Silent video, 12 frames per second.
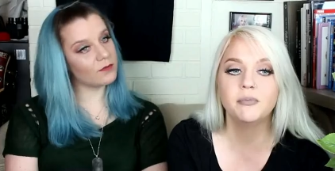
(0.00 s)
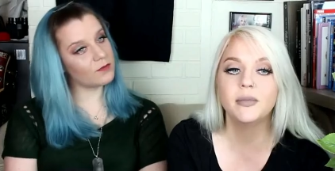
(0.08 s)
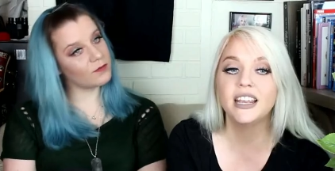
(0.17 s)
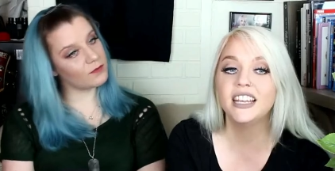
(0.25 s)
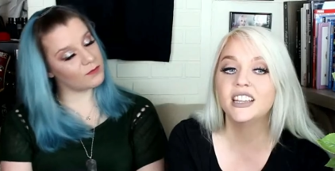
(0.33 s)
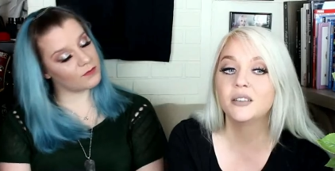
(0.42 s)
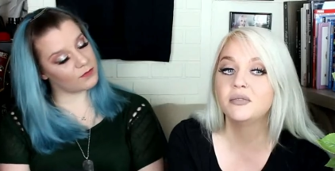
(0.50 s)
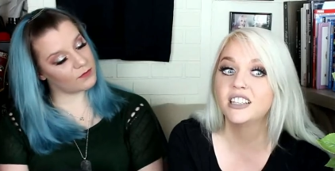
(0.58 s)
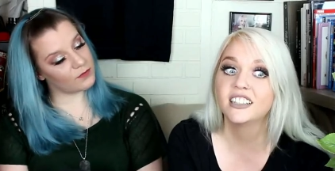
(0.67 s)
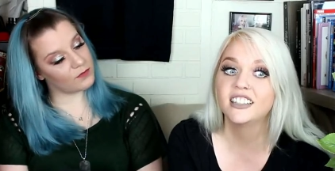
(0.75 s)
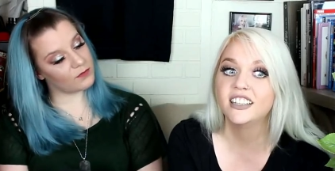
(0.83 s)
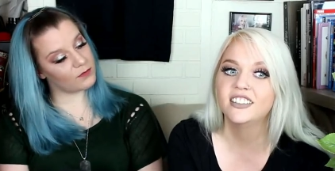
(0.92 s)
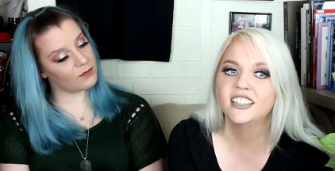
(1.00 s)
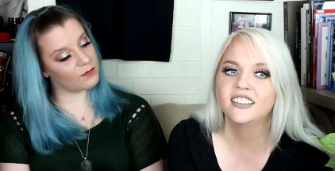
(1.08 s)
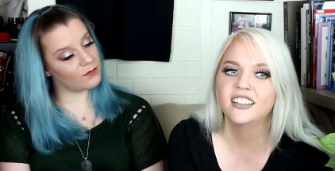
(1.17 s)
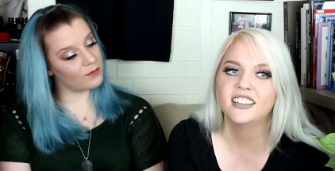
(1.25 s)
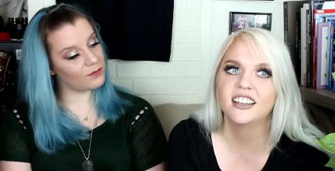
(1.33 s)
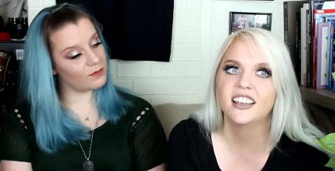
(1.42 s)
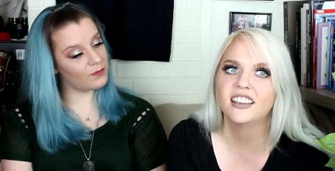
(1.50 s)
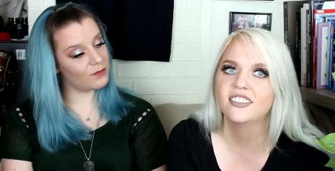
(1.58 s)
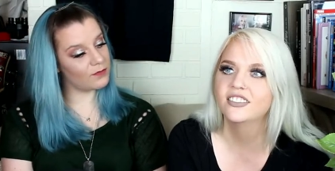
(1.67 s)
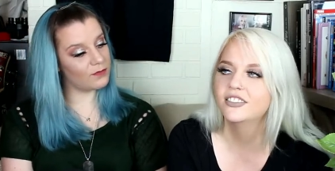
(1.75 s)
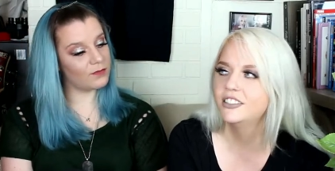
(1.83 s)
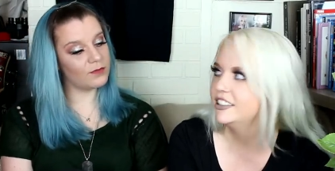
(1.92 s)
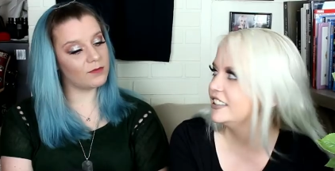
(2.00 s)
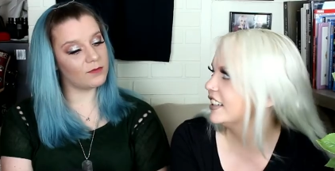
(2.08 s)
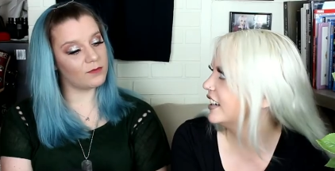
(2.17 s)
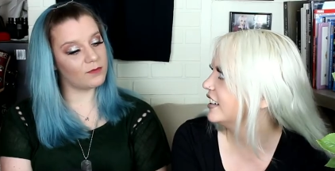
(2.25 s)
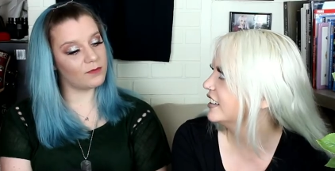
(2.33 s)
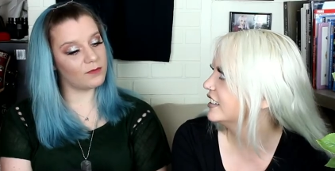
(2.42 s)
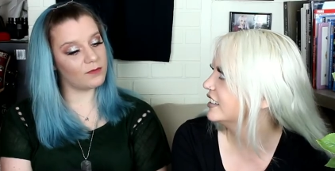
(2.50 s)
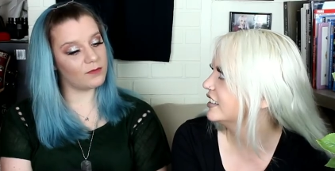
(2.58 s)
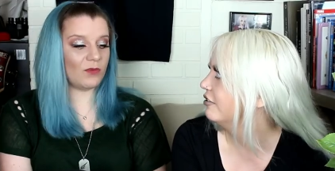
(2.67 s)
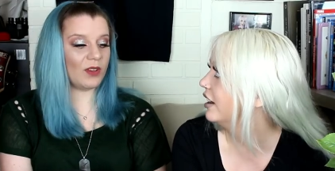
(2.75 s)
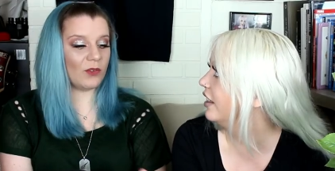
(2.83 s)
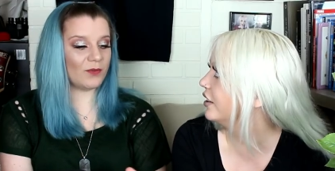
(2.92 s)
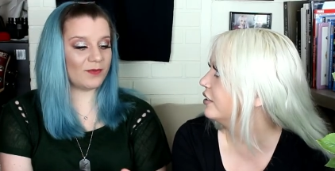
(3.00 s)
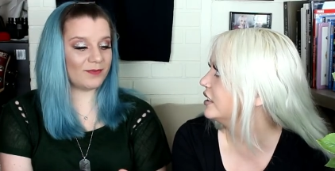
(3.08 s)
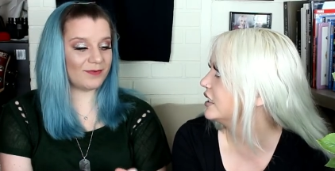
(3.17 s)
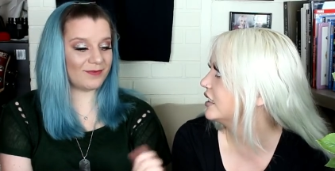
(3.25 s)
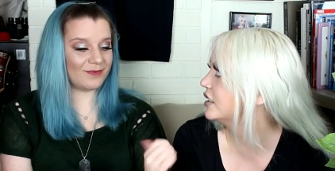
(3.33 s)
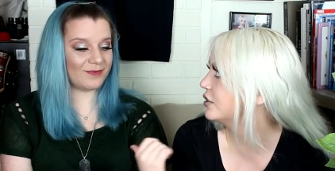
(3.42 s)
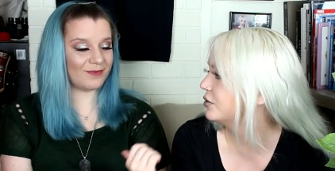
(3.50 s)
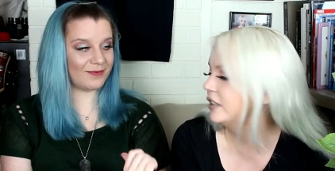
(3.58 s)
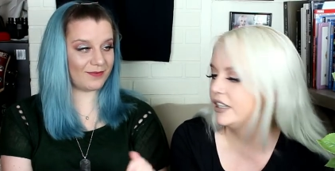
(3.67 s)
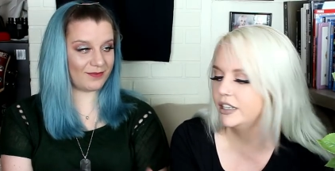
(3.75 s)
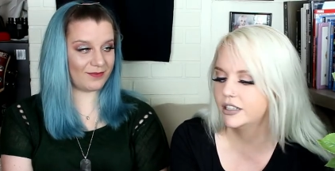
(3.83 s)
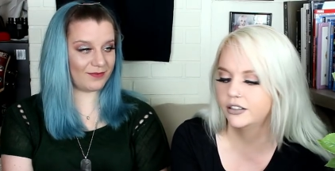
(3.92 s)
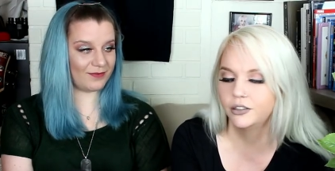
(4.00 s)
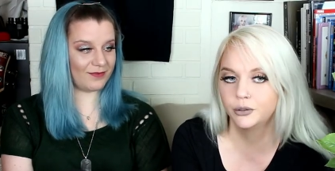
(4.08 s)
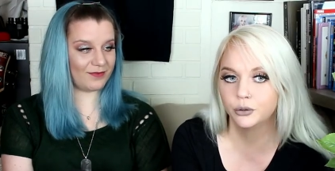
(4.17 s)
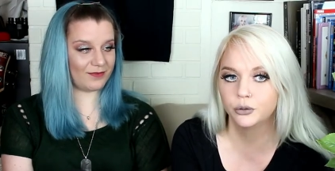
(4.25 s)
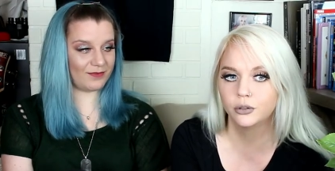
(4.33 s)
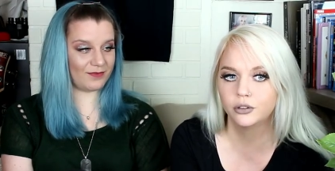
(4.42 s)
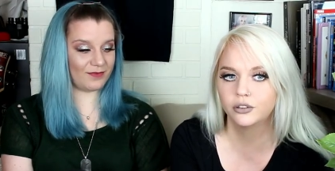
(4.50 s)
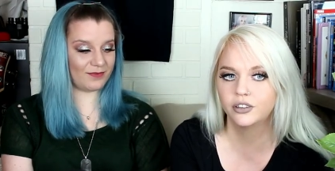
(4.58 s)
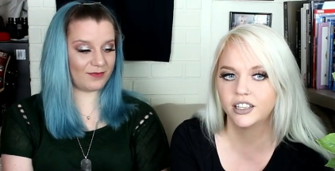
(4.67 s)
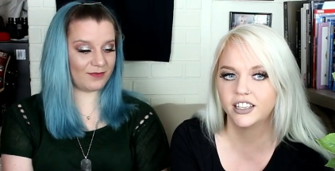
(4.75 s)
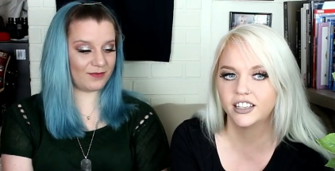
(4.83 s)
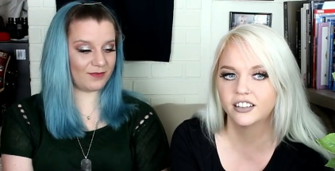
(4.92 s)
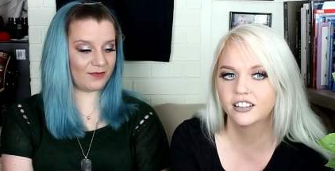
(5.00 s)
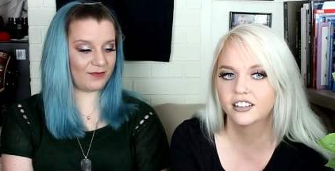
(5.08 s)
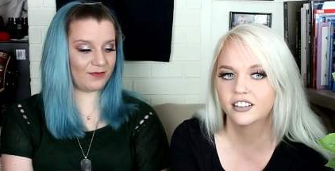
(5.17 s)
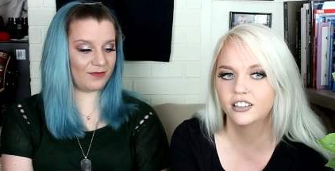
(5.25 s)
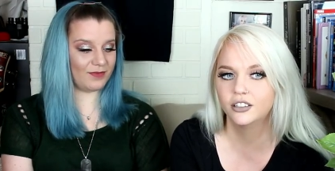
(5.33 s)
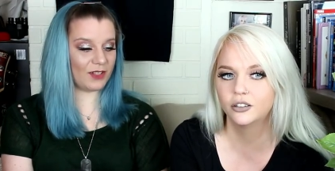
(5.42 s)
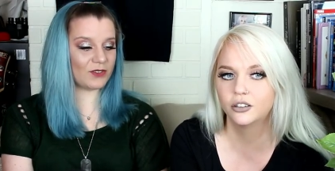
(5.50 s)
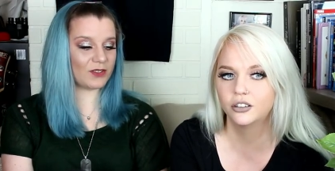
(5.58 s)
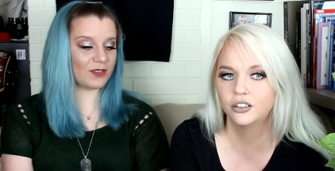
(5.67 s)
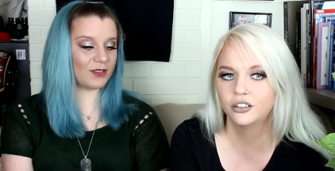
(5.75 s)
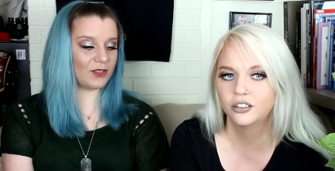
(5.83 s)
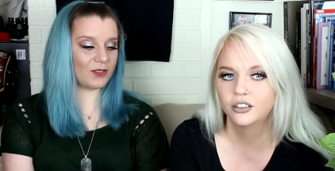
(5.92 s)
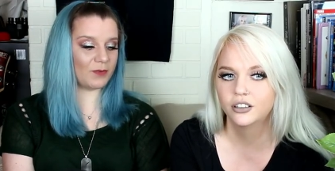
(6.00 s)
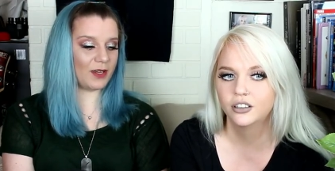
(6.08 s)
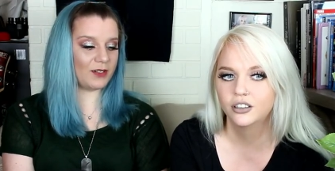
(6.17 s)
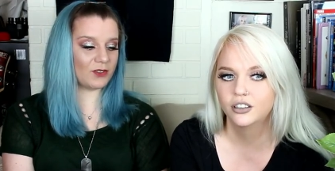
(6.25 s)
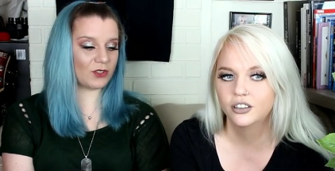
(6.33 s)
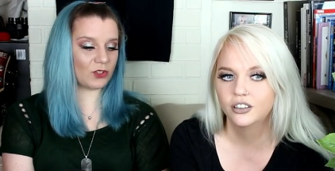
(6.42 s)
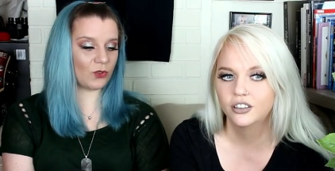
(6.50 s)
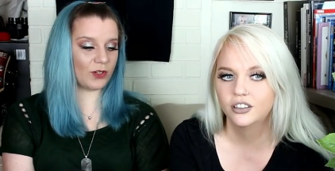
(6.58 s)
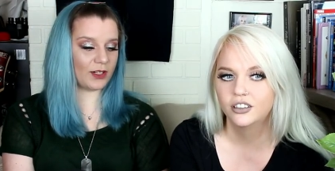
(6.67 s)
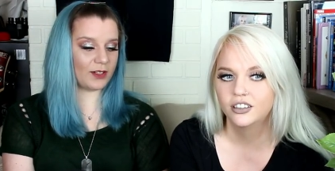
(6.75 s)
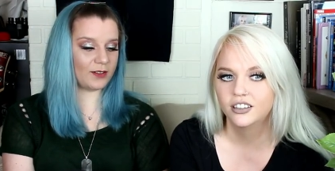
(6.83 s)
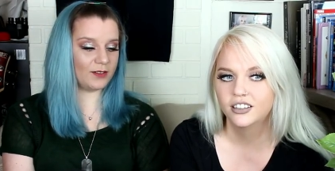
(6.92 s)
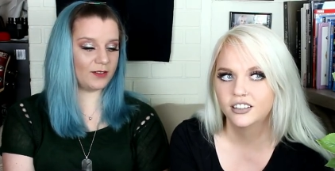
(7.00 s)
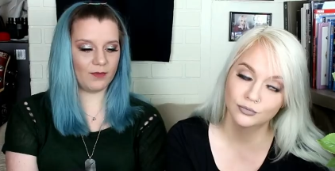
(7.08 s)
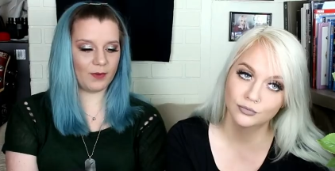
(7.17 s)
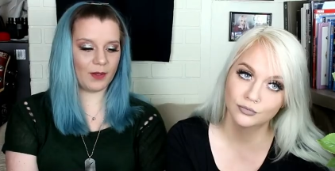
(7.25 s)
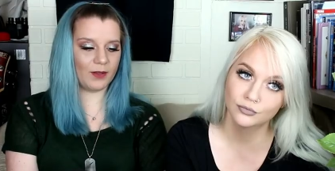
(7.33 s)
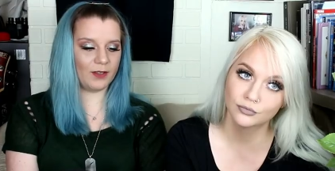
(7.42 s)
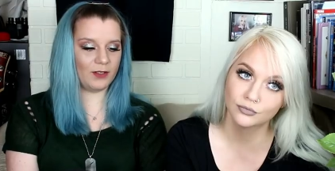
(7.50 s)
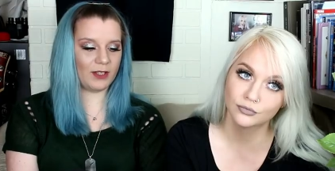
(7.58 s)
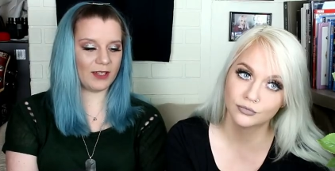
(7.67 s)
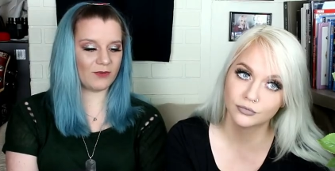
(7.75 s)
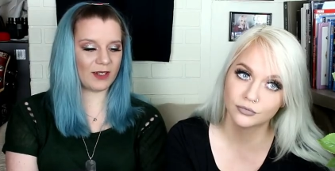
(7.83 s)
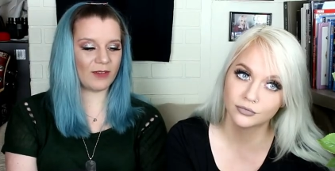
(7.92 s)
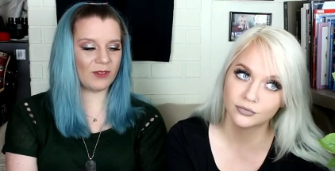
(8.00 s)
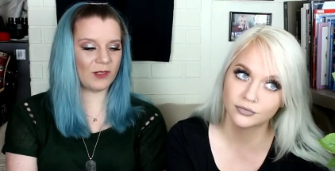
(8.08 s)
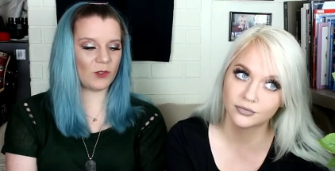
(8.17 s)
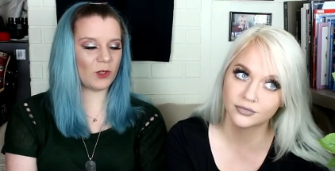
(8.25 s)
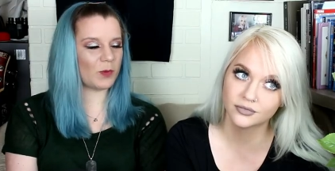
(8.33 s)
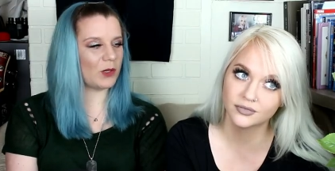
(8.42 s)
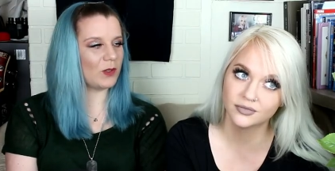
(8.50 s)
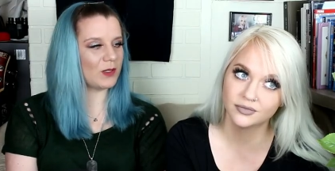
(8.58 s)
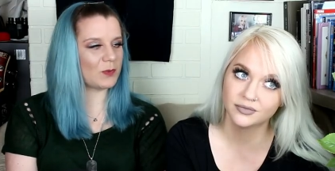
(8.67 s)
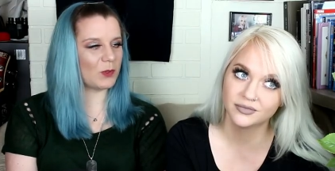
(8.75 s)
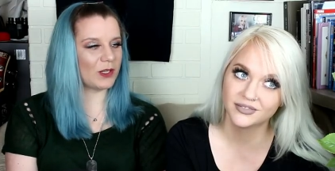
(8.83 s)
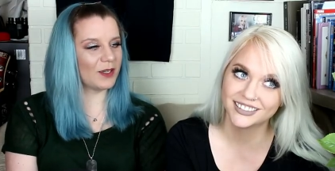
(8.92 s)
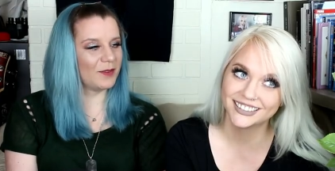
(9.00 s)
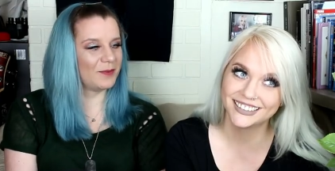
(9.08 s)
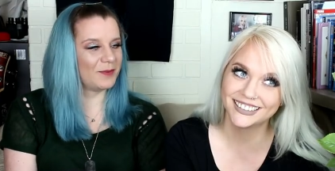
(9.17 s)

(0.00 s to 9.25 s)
Speaker 1: main objectives in this game would you say well, well there is this three-year rule thingy mm-hmm. there's,
Speaker 2: there's, a main story but you can't I can't really talk about it without spoiling it